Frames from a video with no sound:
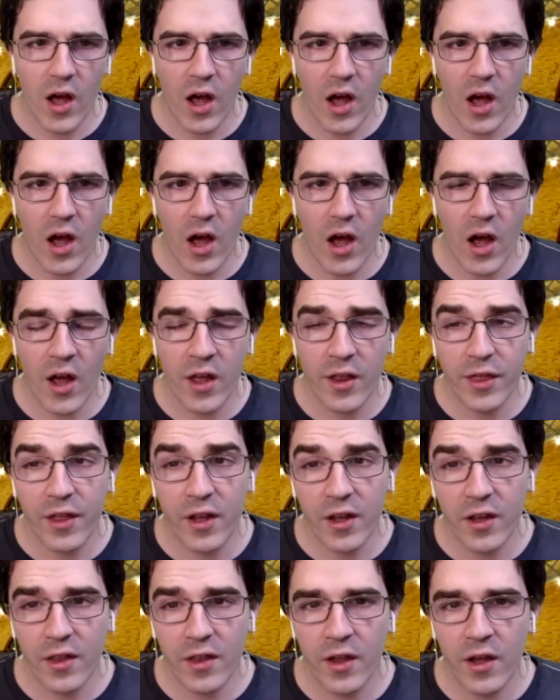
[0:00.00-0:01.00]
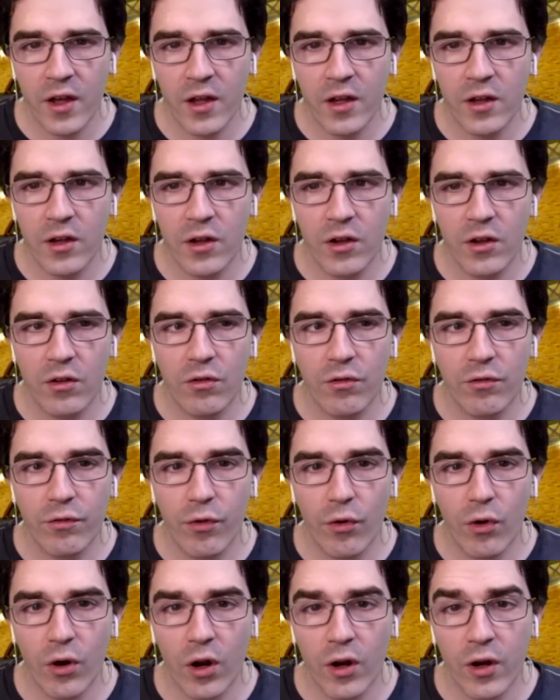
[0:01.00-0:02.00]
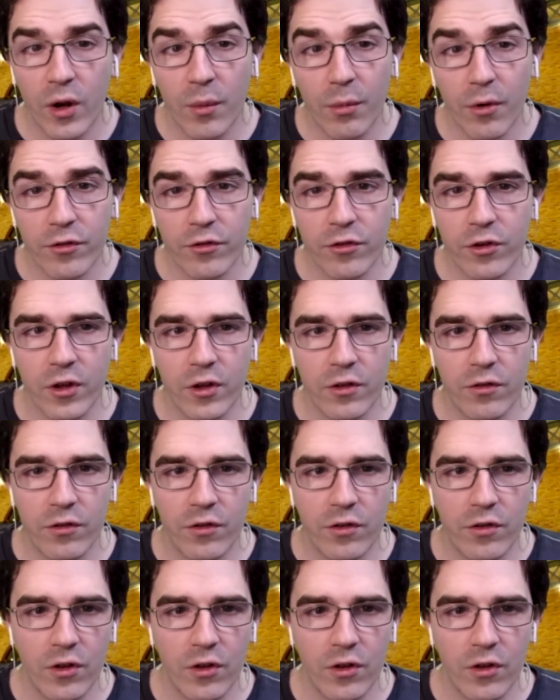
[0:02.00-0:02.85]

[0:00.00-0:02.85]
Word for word: I think that for a number of students,